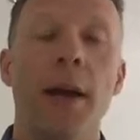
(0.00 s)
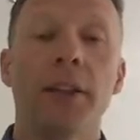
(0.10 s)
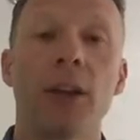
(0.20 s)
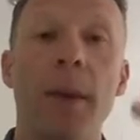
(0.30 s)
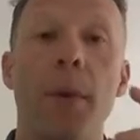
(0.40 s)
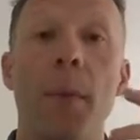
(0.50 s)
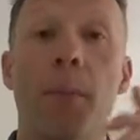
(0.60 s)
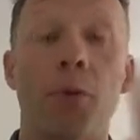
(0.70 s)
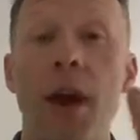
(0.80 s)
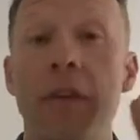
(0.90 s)

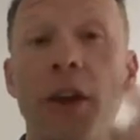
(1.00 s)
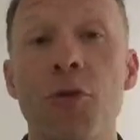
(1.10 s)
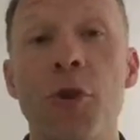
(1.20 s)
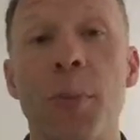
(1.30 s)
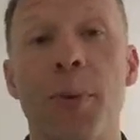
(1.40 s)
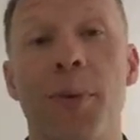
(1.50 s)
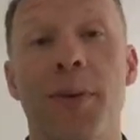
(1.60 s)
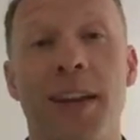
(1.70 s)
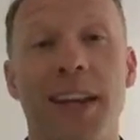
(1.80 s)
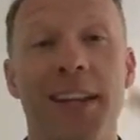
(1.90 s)
Type private group
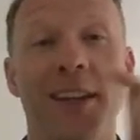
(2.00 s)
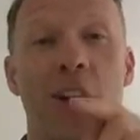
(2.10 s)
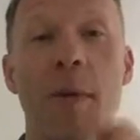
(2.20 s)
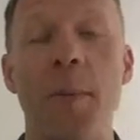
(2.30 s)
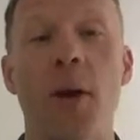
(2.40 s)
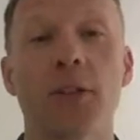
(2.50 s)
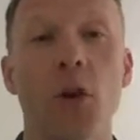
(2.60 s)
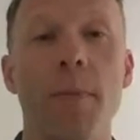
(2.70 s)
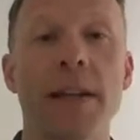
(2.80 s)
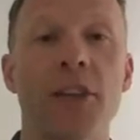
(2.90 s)
in the comment box
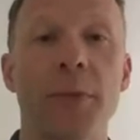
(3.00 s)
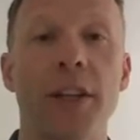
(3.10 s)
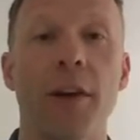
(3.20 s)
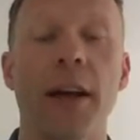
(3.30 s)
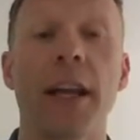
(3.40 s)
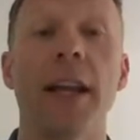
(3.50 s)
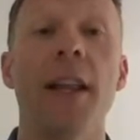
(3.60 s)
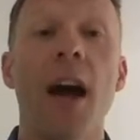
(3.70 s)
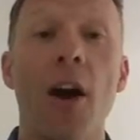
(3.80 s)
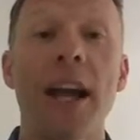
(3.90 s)
or message me directly.
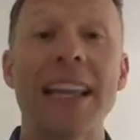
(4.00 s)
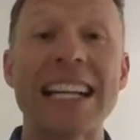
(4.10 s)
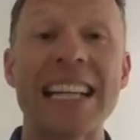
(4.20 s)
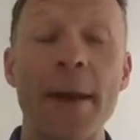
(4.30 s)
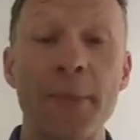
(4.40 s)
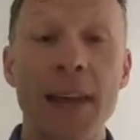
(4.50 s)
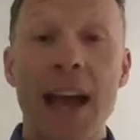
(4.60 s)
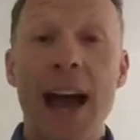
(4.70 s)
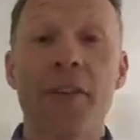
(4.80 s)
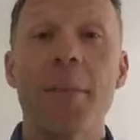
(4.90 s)
All right, that's it.
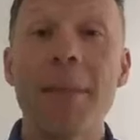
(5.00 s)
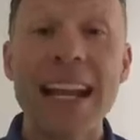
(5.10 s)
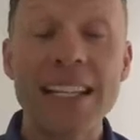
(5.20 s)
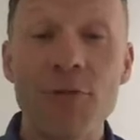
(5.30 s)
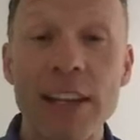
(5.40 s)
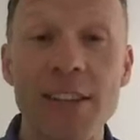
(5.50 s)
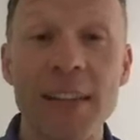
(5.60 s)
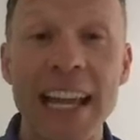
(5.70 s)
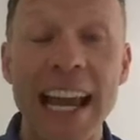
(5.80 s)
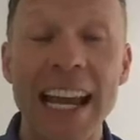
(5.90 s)
Have an amazing rest
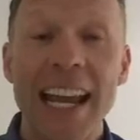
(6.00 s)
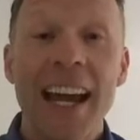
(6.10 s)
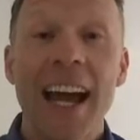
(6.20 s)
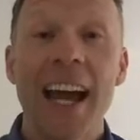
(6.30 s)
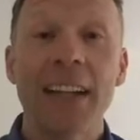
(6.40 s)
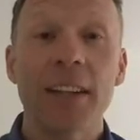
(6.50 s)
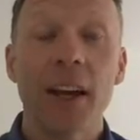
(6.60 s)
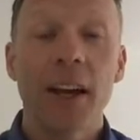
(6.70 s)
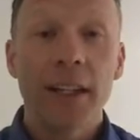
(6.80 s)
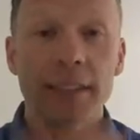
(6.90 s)
of the day,
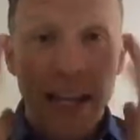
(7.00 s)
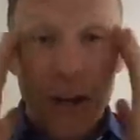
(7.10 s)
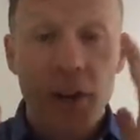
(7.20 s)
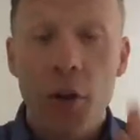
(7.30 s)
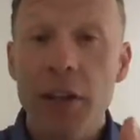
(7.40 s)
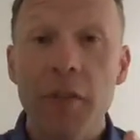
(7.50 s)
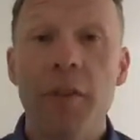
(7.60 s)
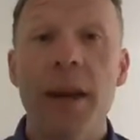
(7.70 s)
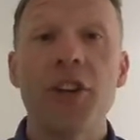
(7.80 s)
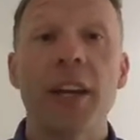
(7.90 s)
and take on the
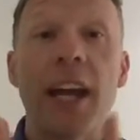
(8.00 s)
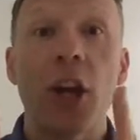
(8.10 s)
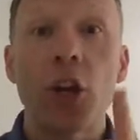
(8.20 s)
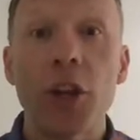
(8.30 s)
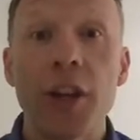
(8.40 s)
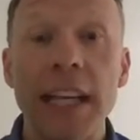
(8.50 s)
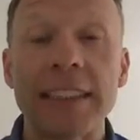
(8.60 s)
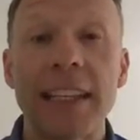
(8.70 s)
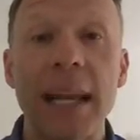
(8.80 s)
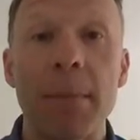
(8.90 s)
information, get a good night's
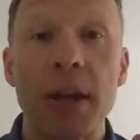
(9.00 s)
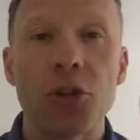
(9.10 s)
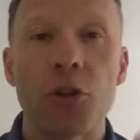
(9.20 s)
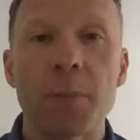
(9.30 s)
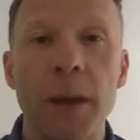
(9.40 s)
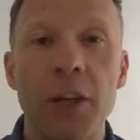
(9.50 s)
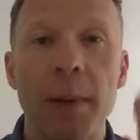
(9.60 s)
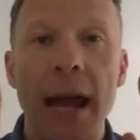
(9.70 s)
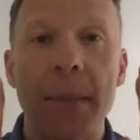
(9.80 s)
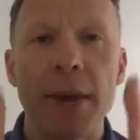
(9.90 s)
sleep, make sure it's
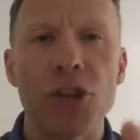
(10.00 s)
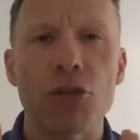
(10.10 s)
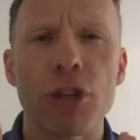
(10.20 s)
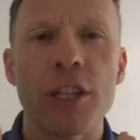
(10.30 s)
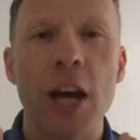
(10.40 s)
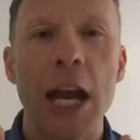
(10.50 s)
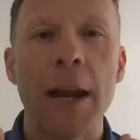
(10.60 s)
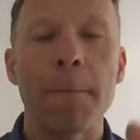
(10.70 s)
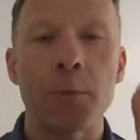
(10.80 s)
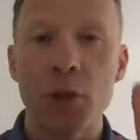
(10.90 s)
pitch black, make sure it's
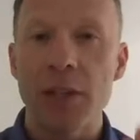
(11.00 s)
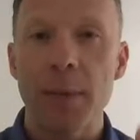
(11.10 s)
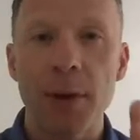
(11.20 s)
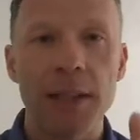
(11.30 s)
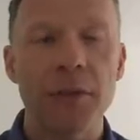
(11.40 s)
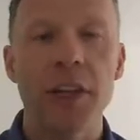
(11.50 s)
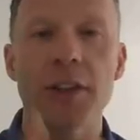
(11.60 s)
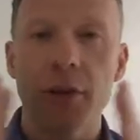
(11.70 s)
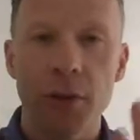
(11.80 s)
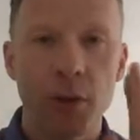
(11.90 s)
silent, use earplugs if you
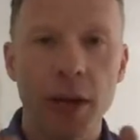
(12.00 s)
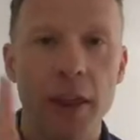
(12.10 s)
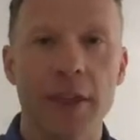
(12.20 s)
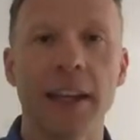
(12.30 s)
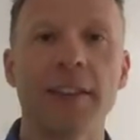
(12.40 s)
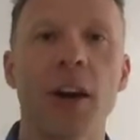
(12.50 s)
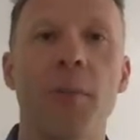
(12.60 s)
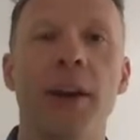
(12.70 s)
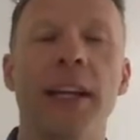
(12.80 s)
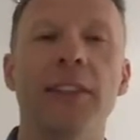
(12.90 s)
need to, and all the other things that I
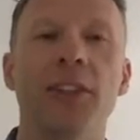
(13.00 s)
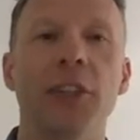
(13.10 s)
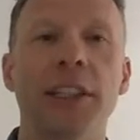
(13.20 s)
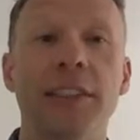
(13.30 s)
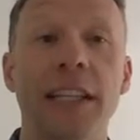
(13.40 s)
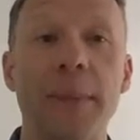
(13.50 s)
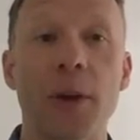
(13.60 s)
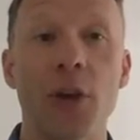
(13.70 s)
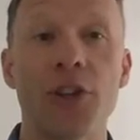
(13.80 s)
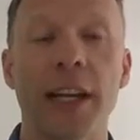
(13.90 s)
bring into the
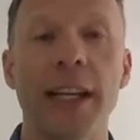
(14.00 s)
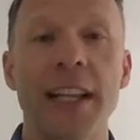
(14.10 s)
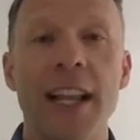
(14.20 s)
sleep coaching.